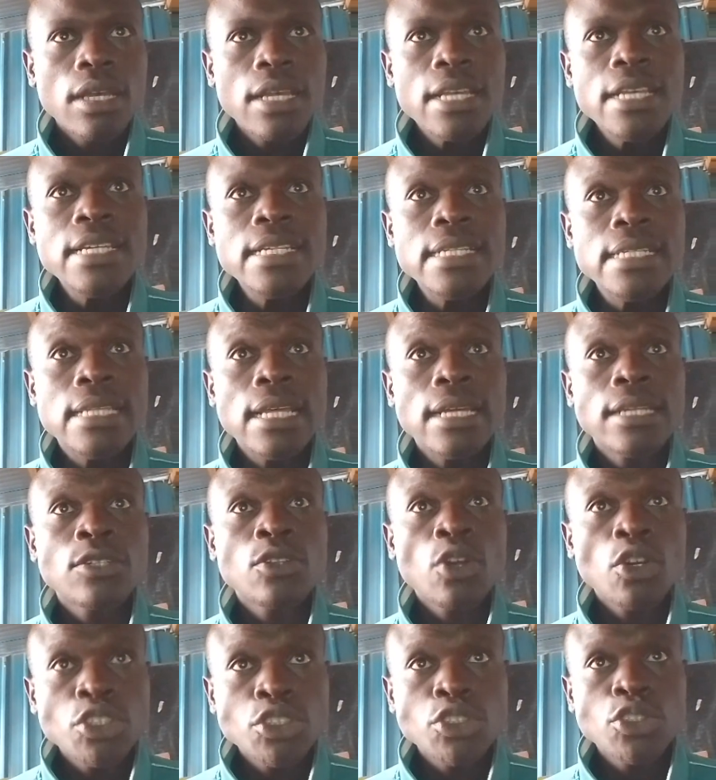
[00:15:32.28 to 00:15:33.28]
Is the
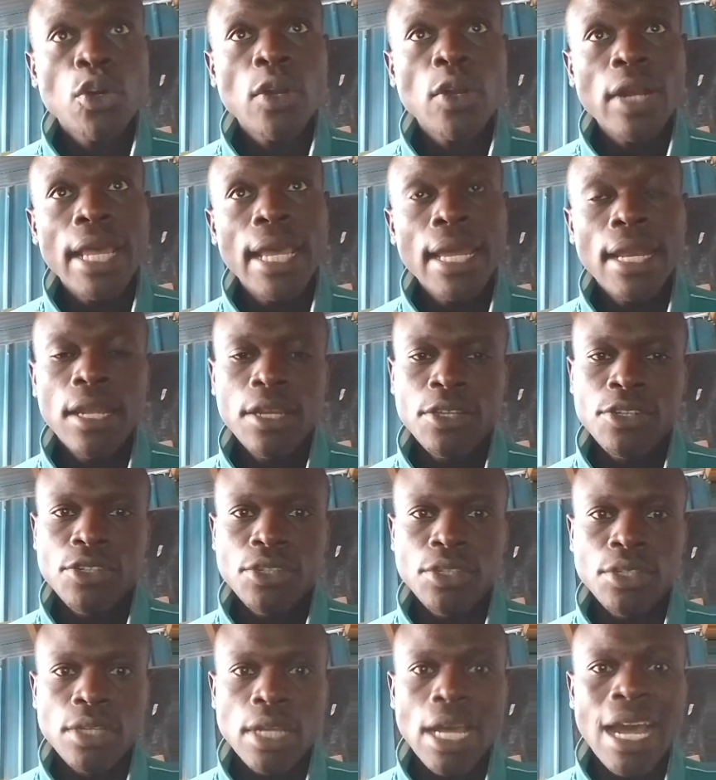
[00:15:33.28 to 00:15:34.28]
total
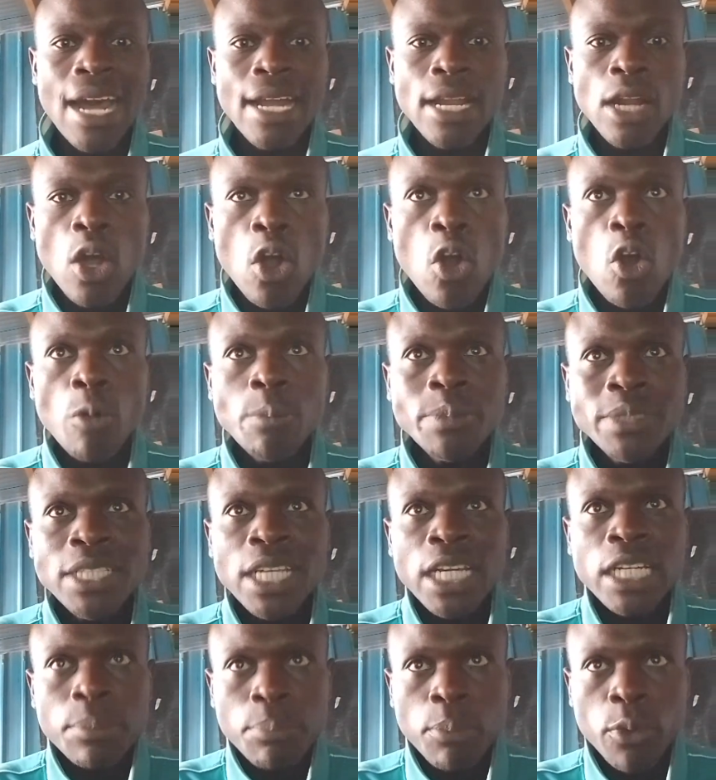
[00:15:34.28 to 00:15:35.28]
energy an
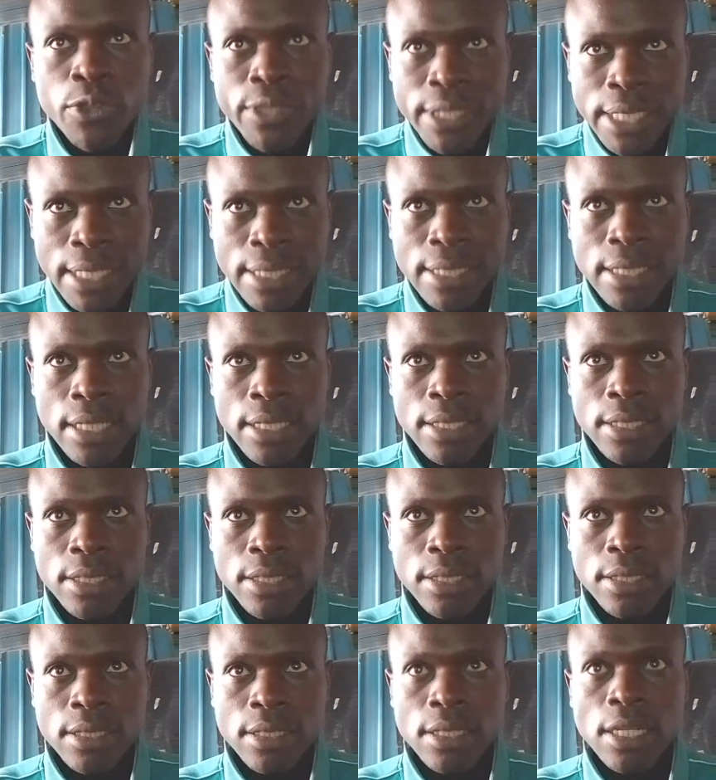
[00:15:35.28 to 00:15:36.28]
object
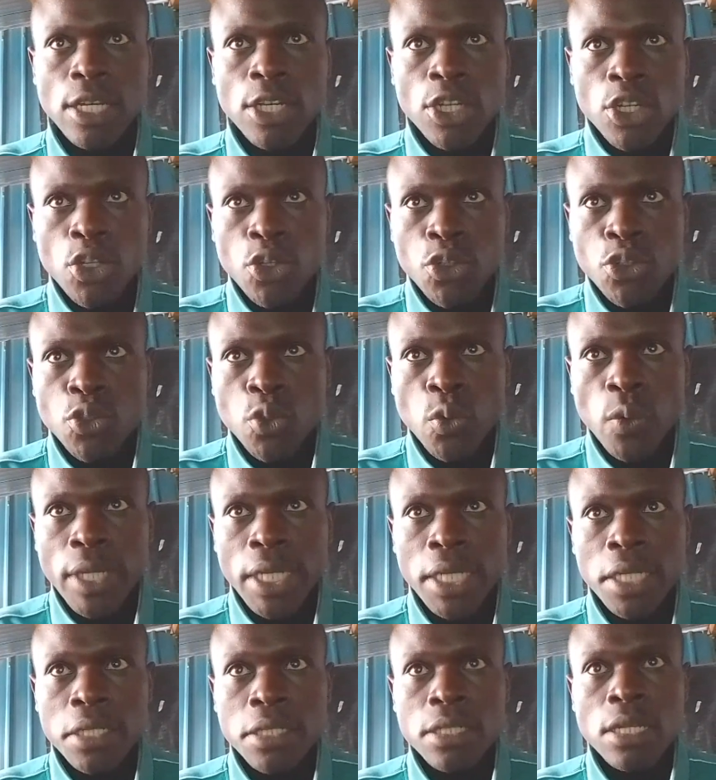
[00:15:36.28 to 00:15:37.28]
possesses due to
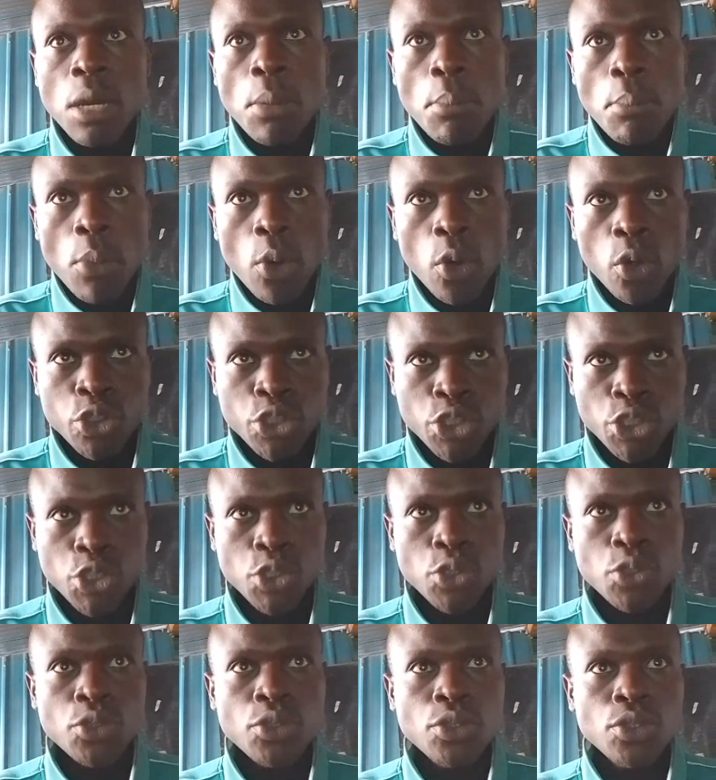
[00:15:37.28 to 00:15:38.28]
its
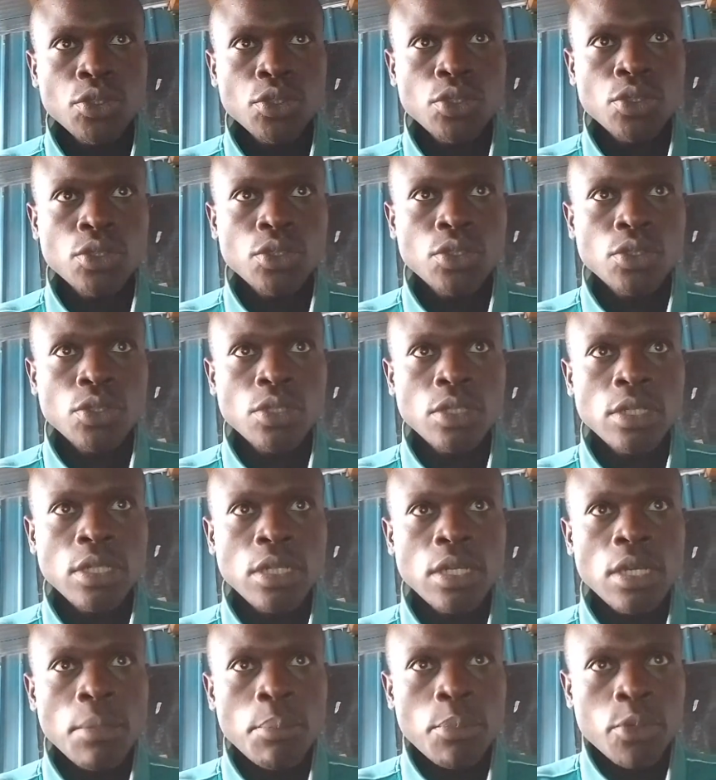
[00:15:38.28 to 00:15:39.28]
motion,
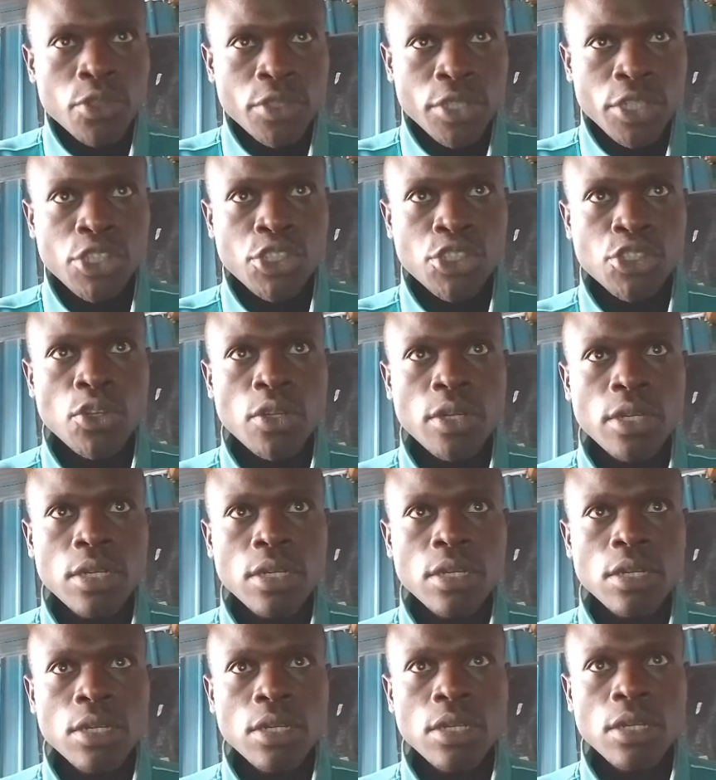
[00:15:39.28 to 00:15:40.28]
position,
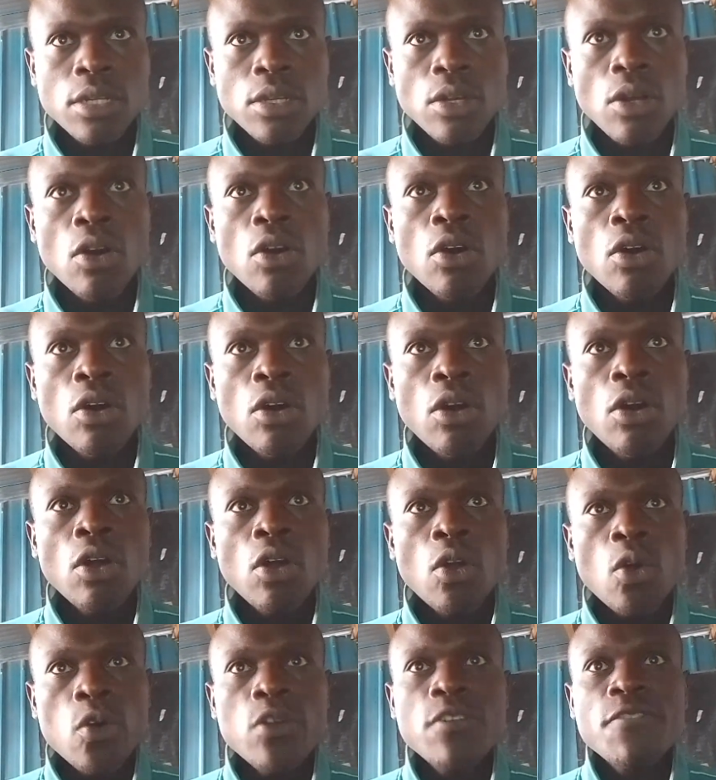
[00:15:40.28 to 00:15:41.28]
or
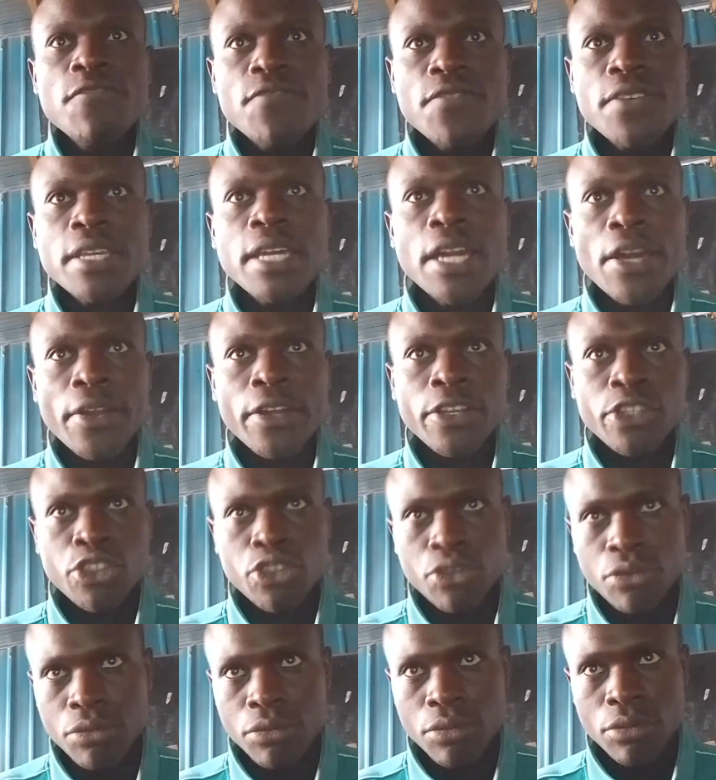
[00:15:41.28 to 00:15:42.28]

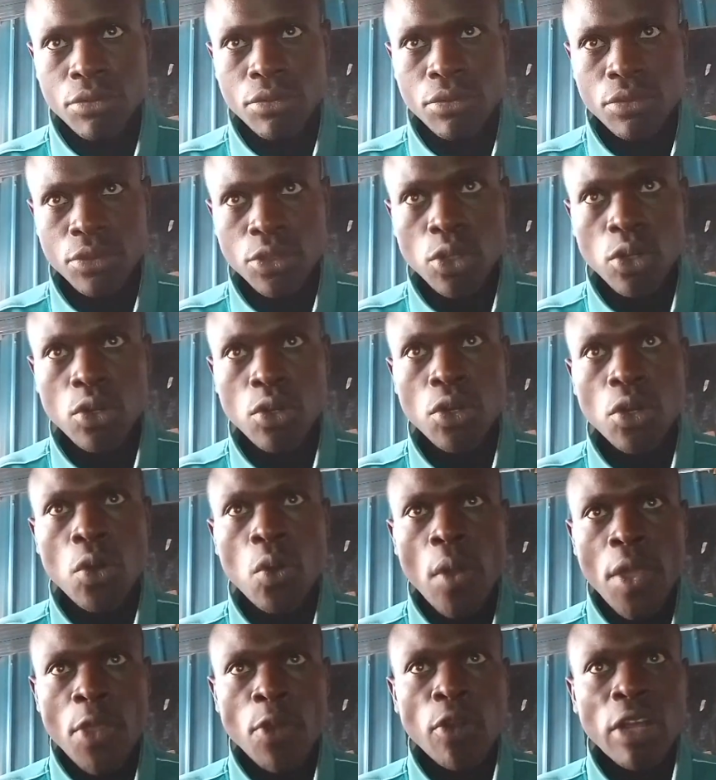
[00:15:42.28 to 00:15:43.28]
configuration. So
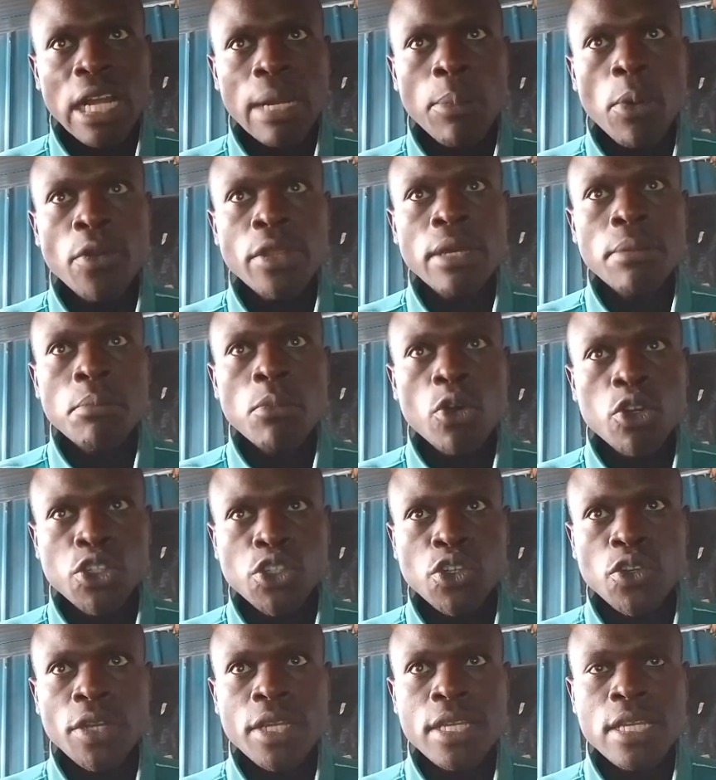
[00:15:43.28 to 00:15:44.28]
when I talk about the
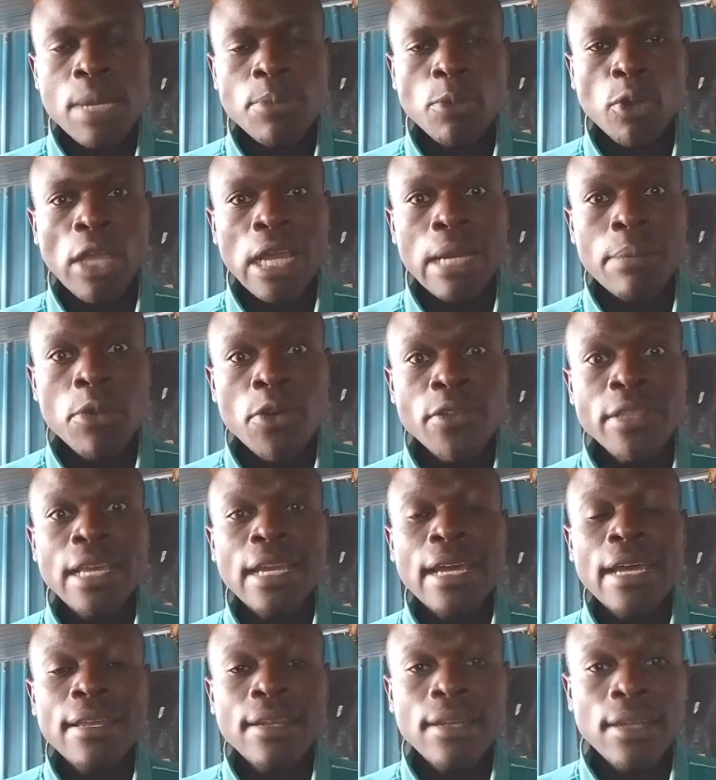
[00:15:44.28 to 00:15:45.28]
motion here, I'm talking about the
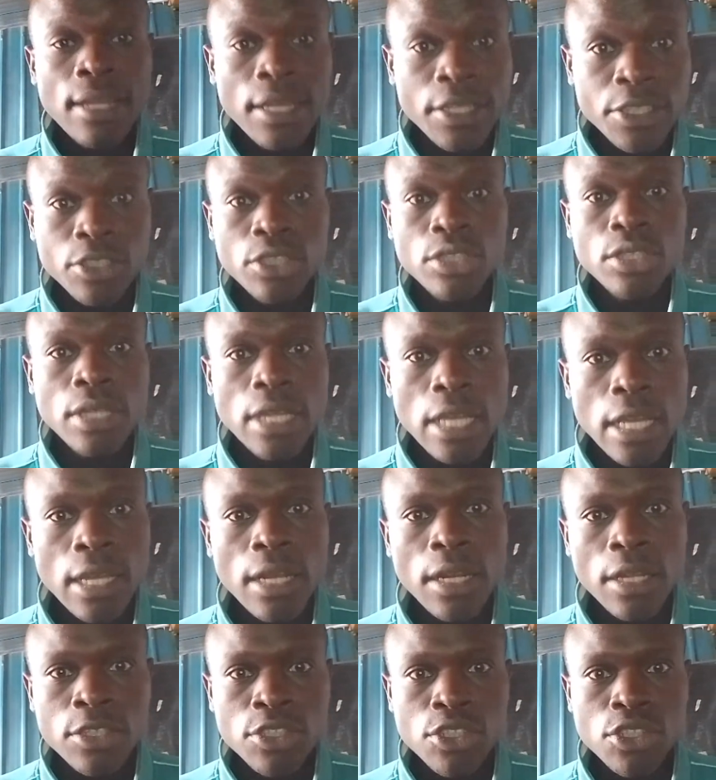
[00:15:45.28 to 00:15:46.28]
kinetic
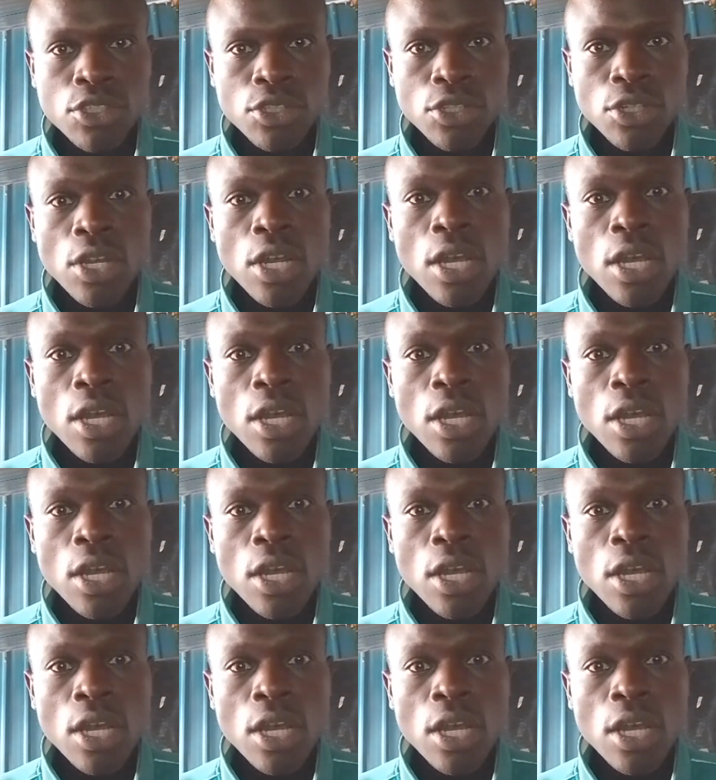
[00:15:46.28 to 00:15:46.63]
energy.